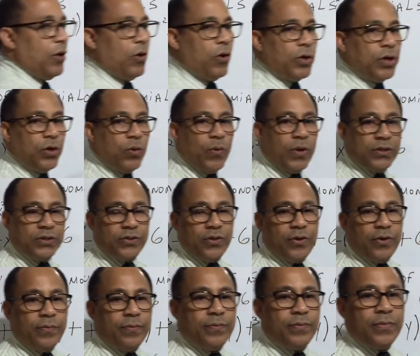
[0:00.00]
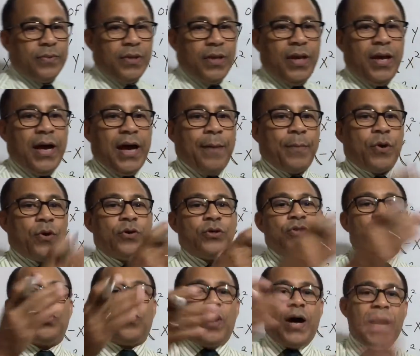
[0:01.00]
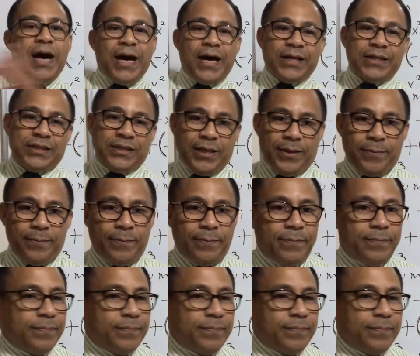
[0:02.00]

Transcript: only one term. I'm going to add them.